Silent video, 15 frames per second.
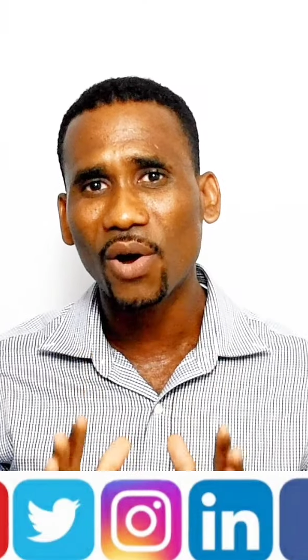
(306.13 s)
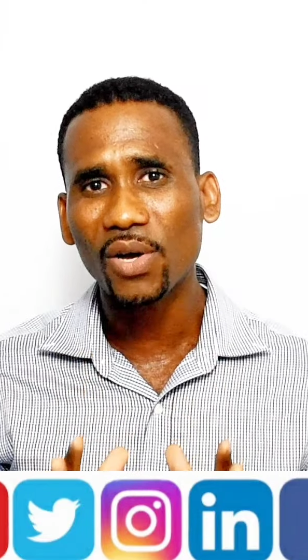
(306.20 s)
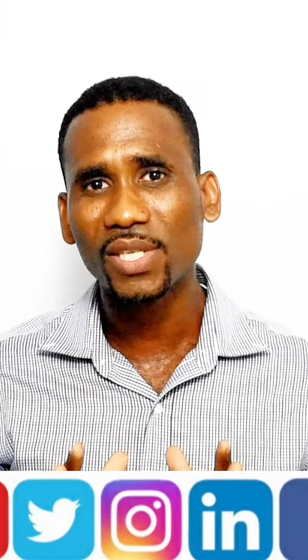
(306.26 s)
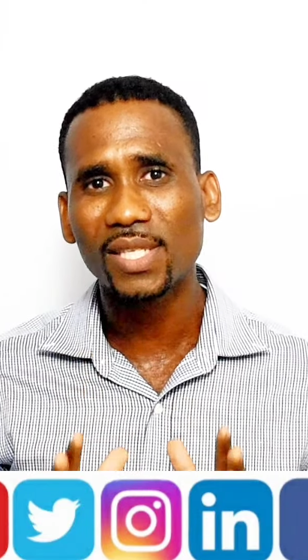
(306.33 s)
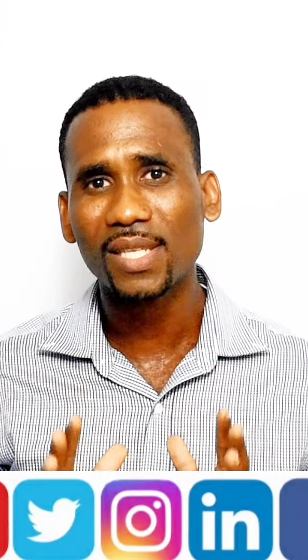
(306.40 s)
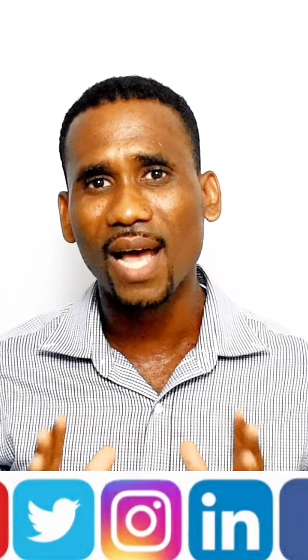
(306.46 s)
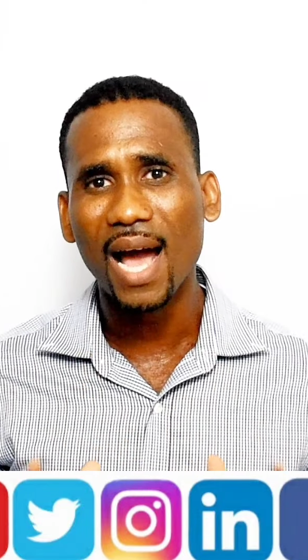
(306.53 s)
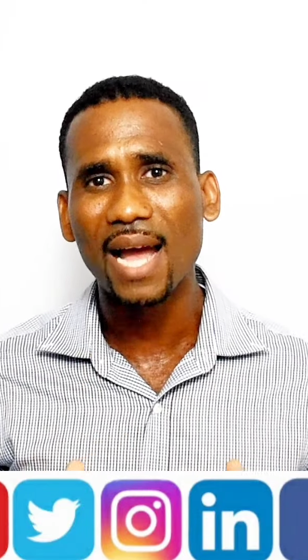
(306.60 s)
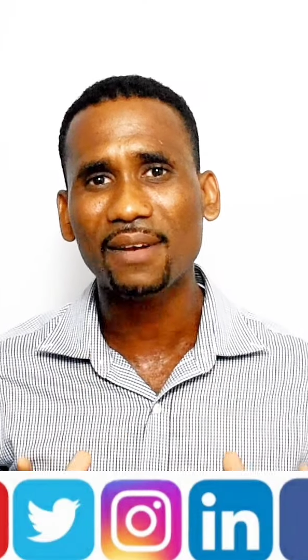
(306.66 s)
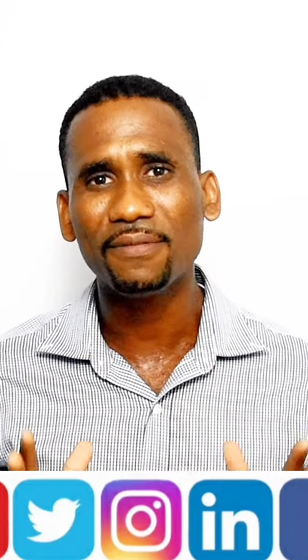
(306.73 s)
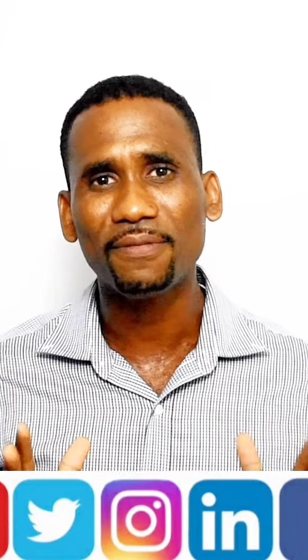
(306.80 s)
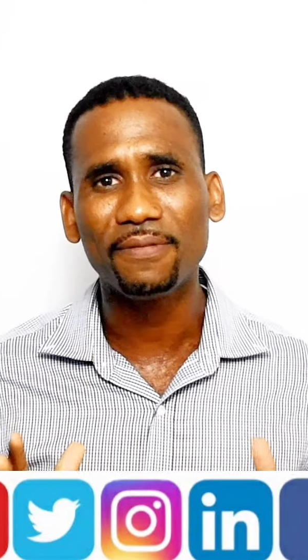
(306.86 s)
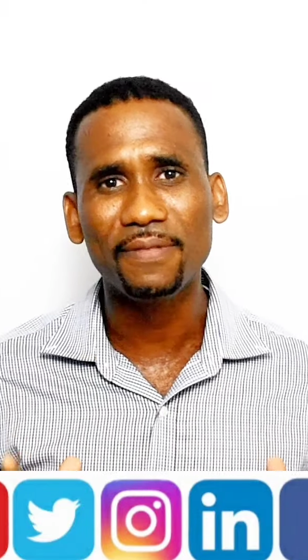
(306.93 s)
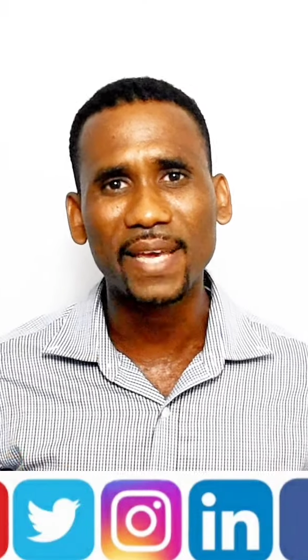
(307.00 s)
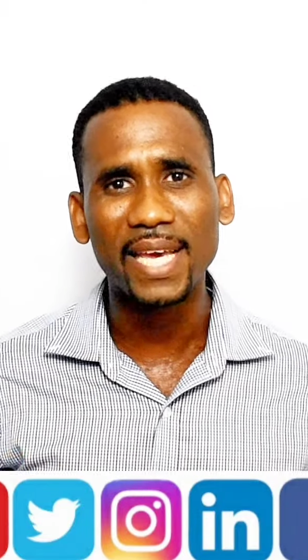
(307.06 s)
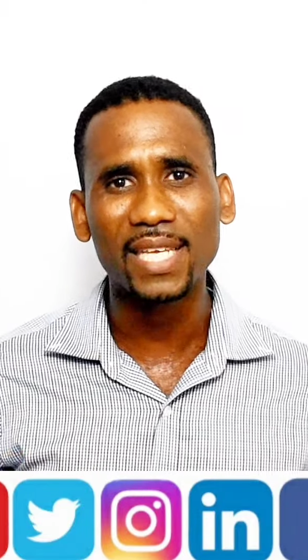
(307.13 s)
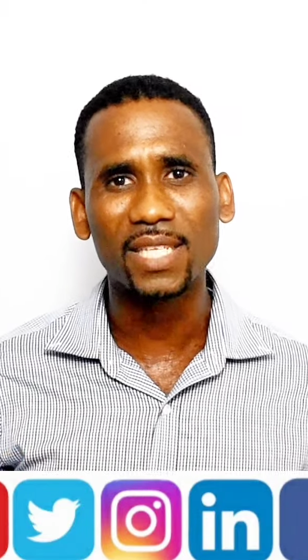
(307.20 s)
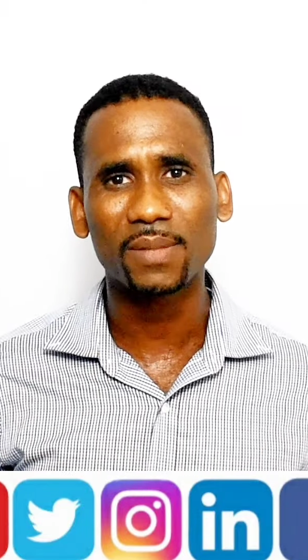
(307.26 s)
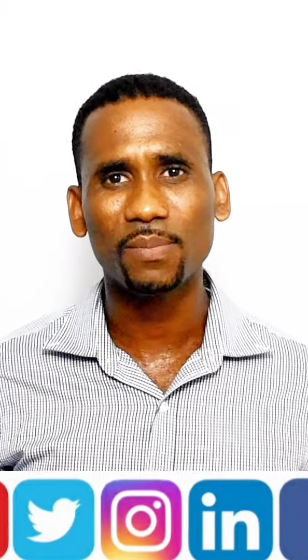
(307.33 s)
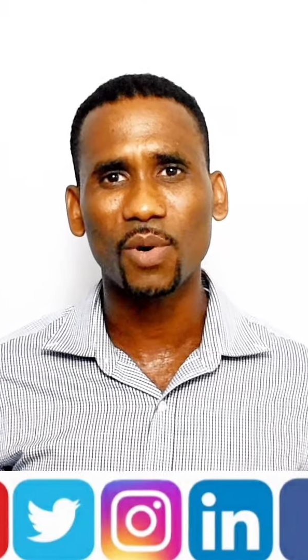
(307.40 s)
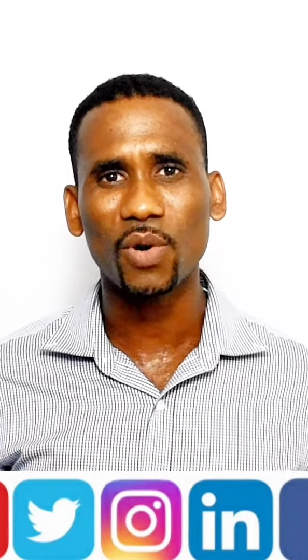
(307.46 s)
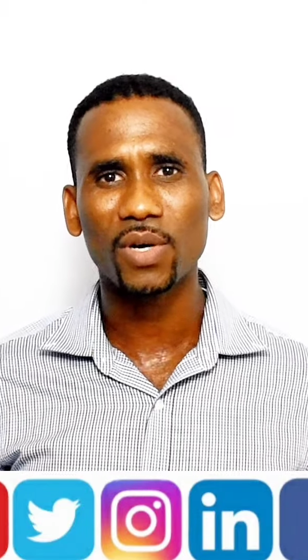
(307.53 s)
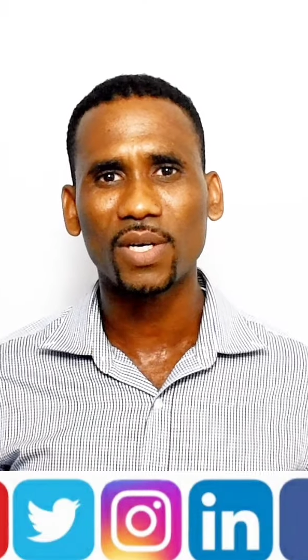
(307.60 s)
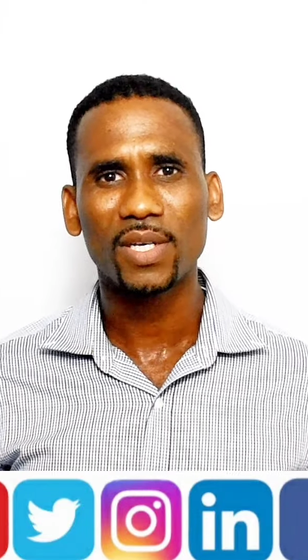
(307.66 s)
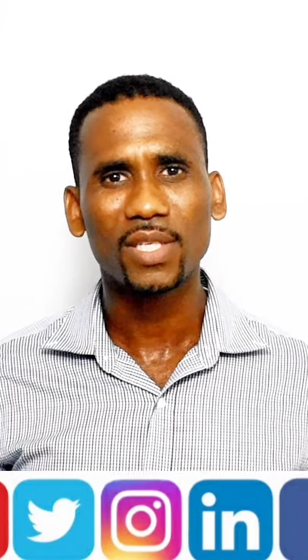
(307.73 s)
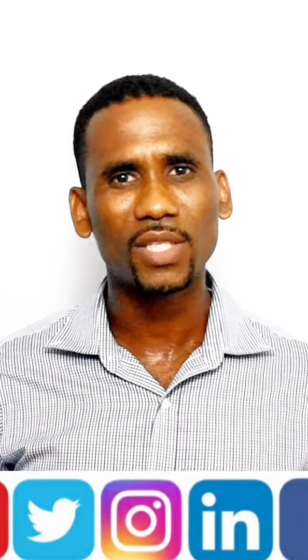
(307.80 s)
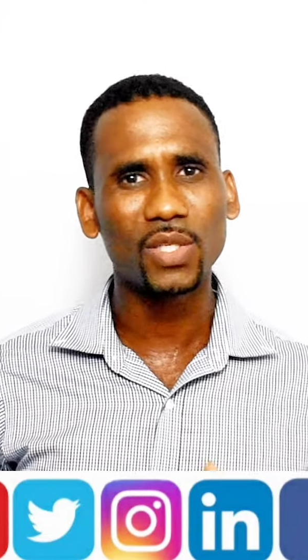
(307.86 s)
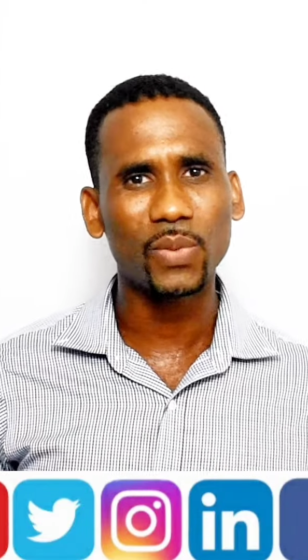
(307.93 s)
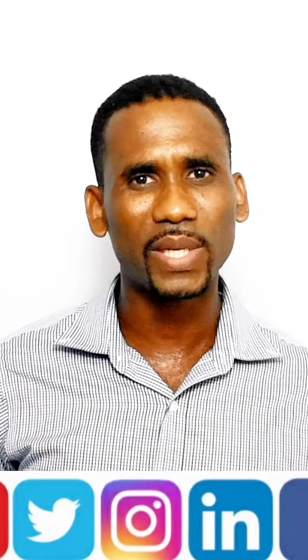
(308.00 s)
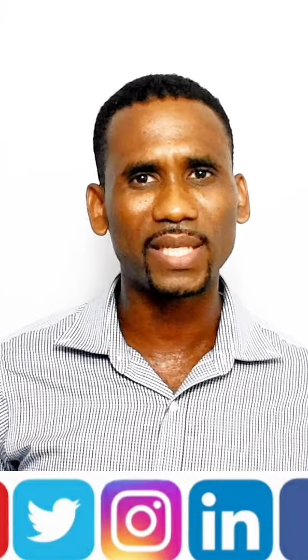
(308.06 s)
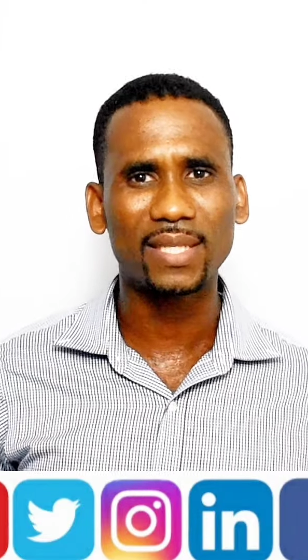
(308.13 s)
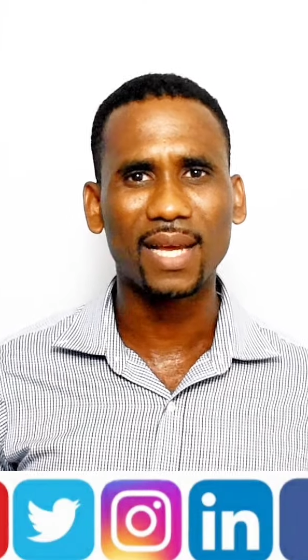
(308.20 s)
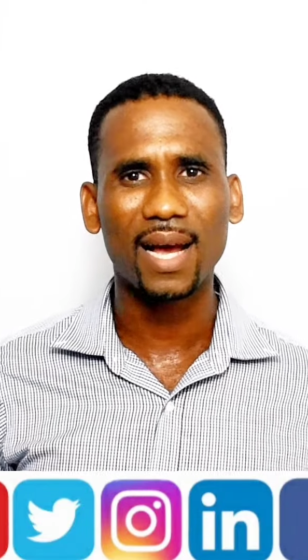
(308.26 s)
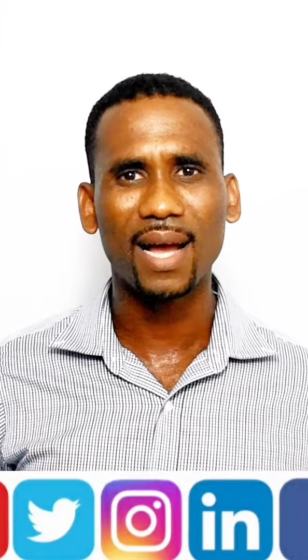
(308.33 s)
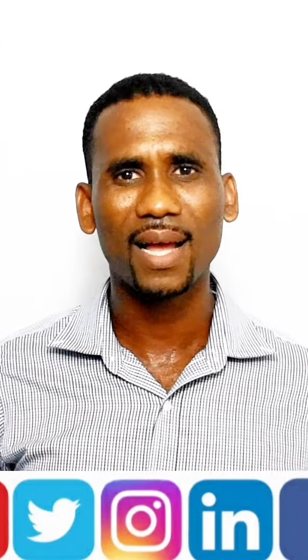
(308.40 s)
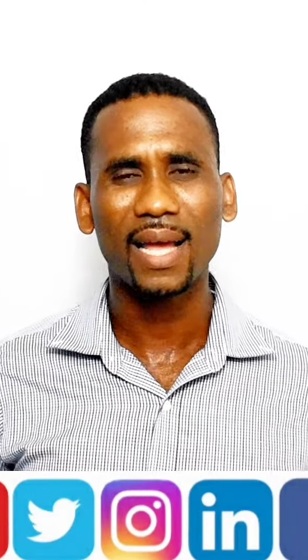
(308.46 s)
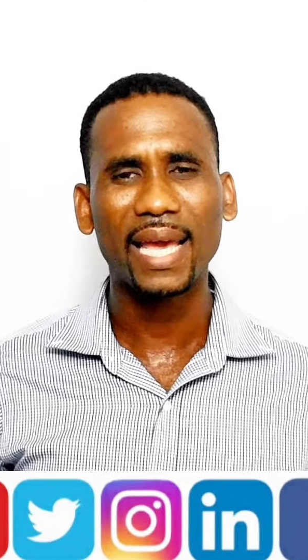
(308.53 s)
us on Facebook, Twitter,